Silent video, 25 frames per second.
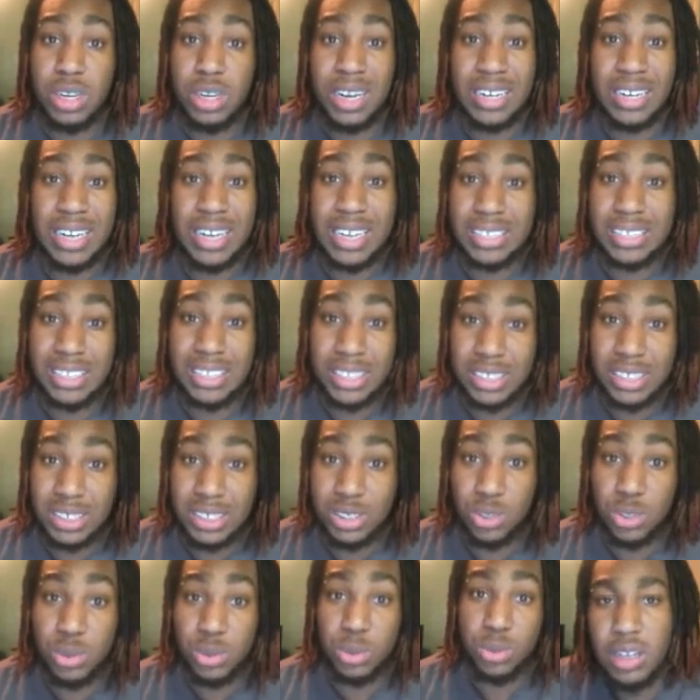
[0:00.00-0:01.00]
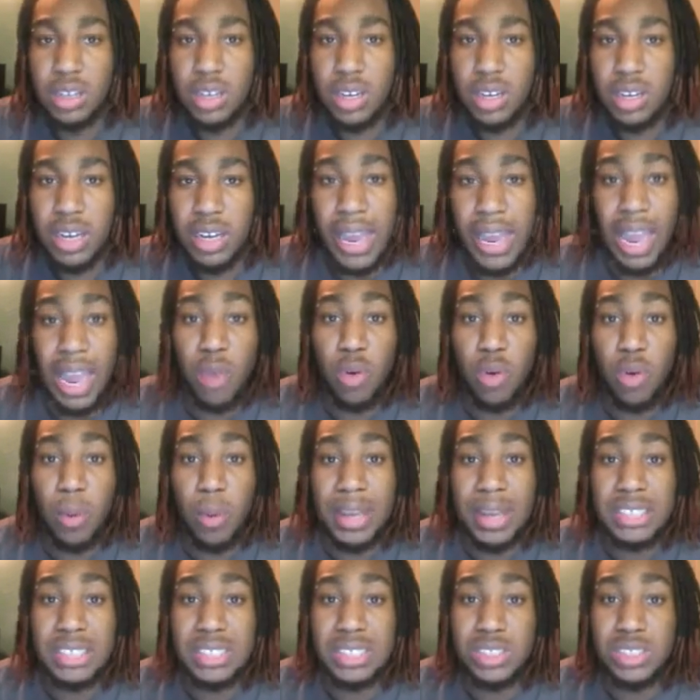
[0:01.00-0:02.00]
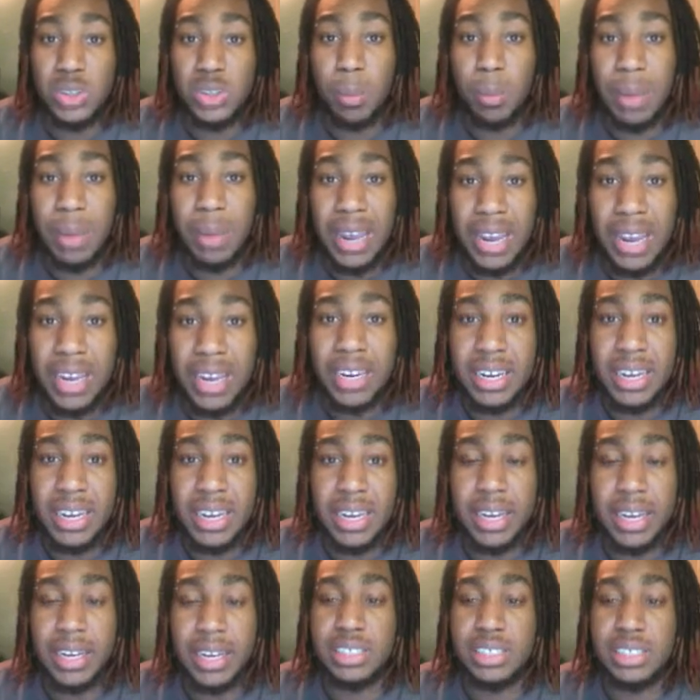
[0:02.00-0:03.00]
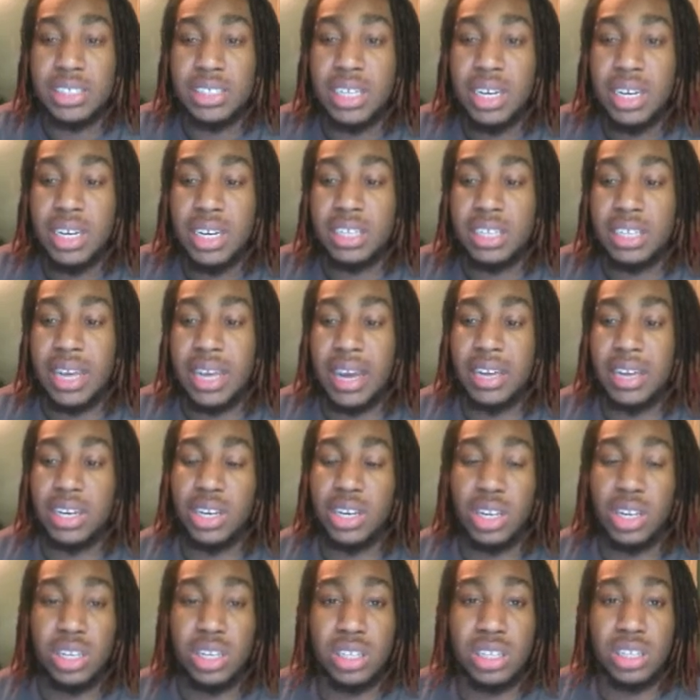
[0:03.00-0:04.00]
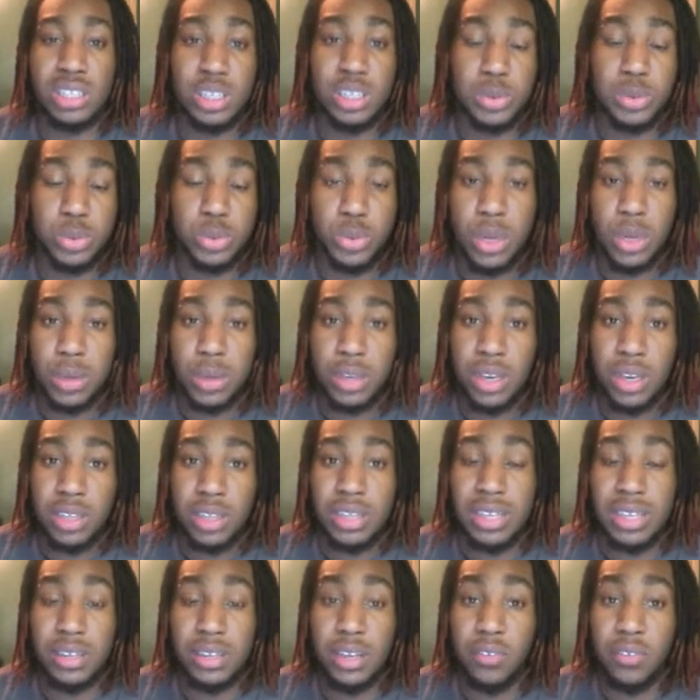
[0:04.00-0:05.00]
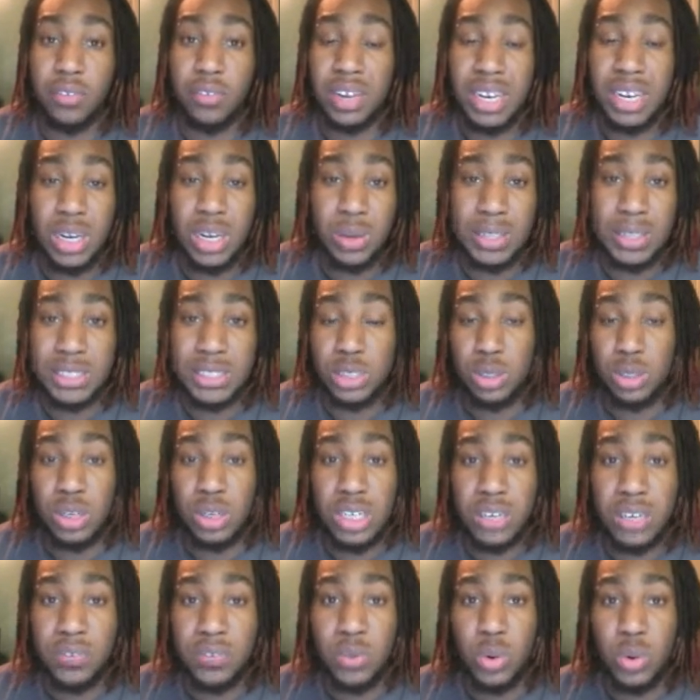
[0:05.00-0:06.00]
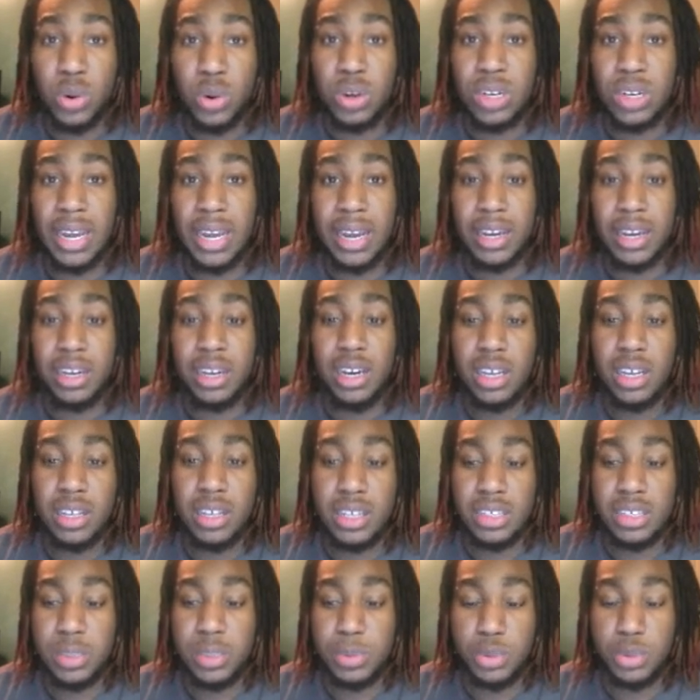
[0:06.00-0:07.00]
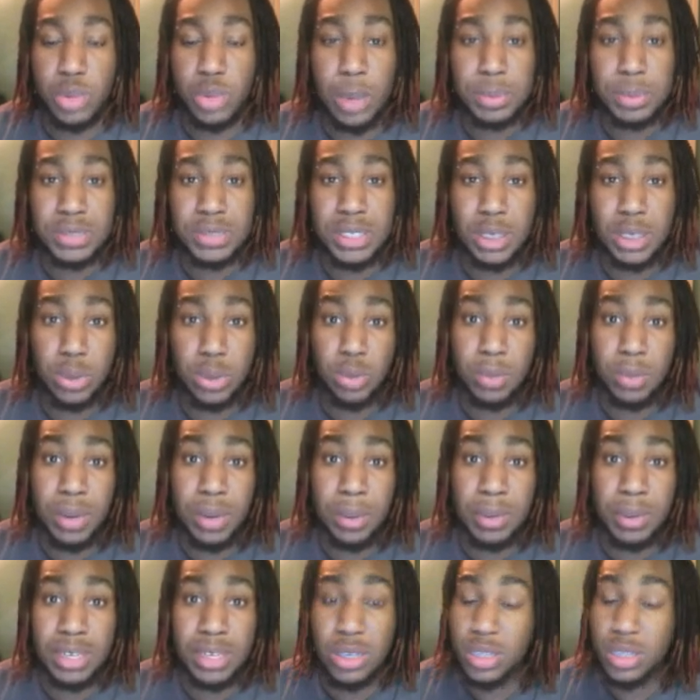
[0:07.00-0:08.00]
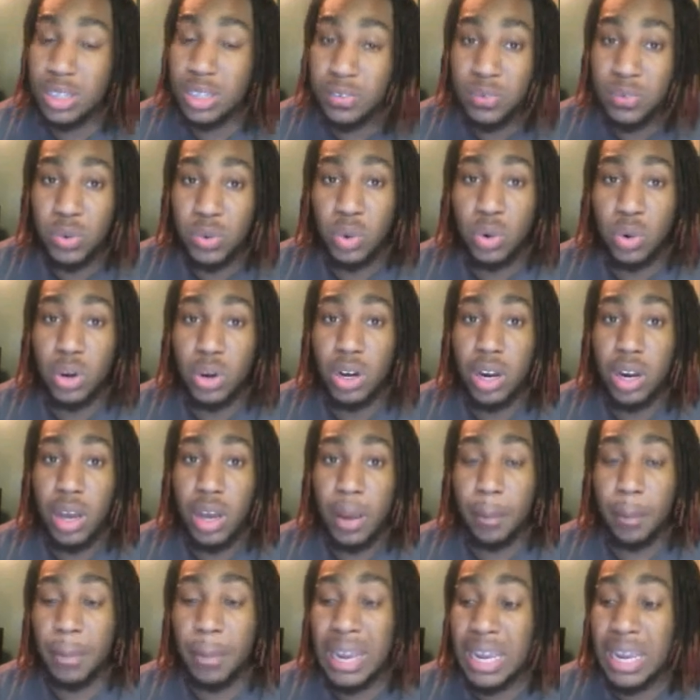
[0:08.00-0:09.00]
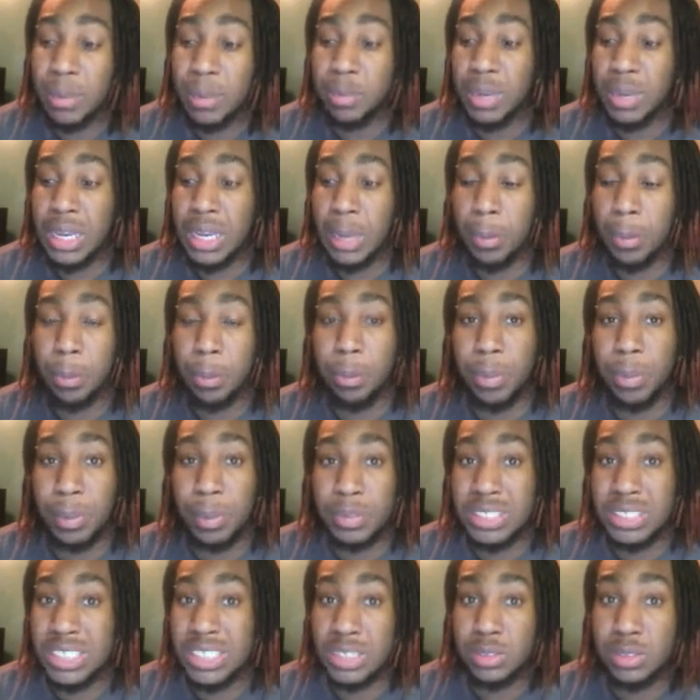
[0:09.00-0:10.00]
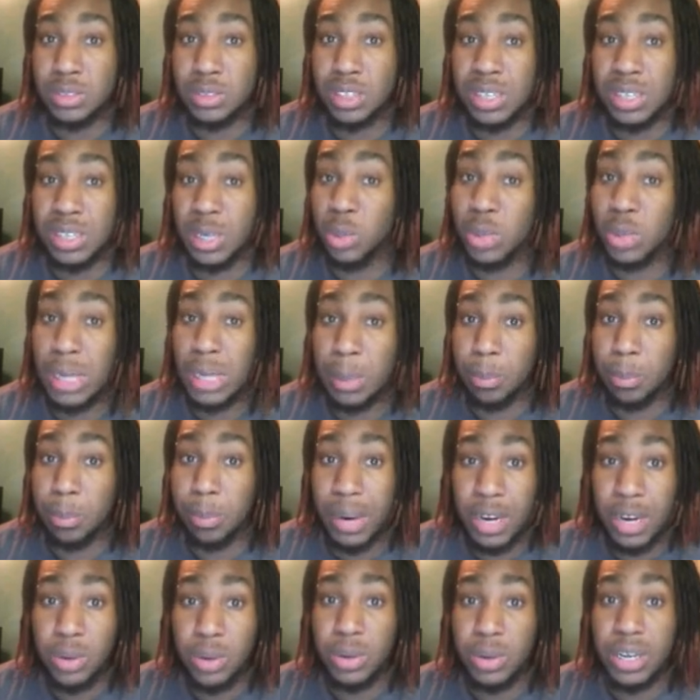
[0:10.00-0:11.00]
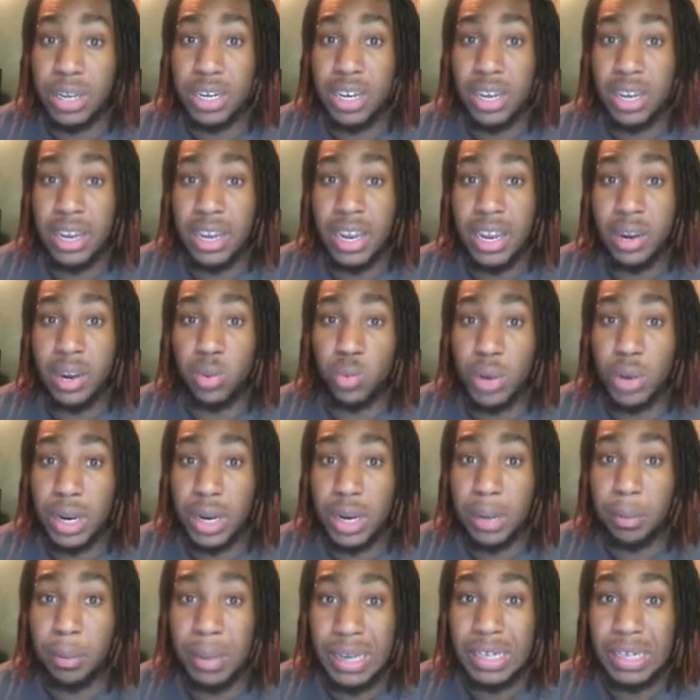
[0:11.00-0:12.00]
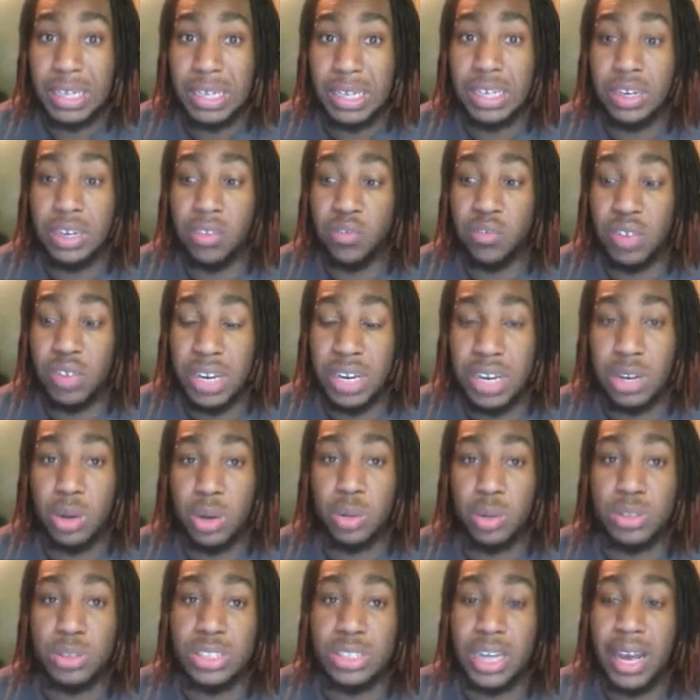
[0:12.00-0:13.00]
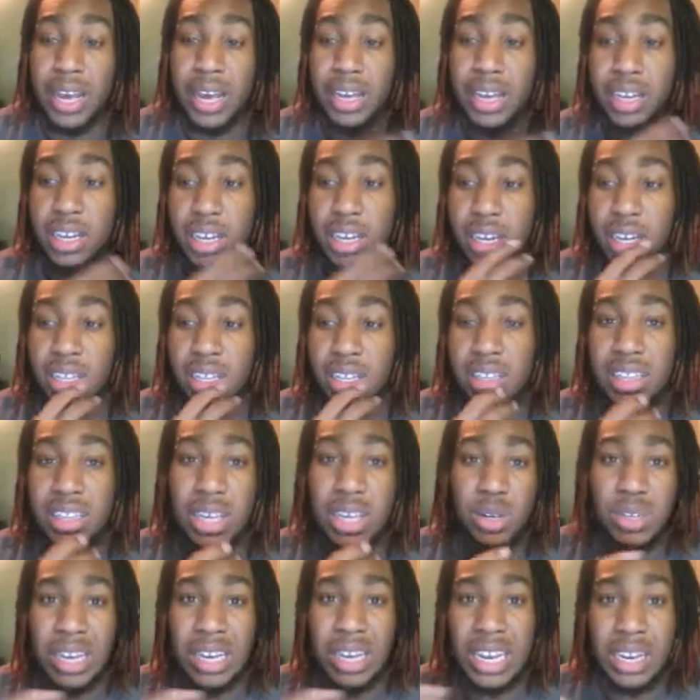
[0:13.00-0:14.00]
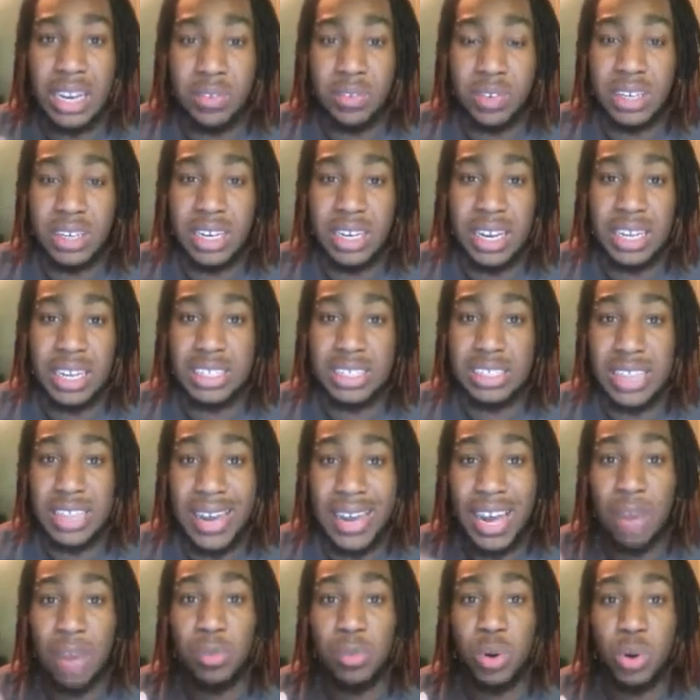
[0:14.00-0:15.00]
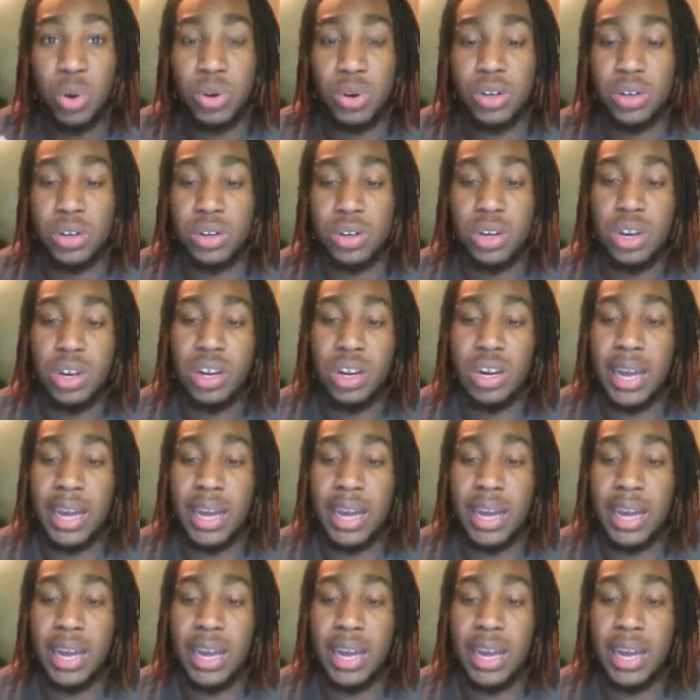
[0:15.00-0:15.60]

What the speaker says: And that's just the truth. And what makes it so bad is that the video that you're looking for, like the subscription you may be looking for, may be just literally buried in recommended videos. Like, they're not even in time order.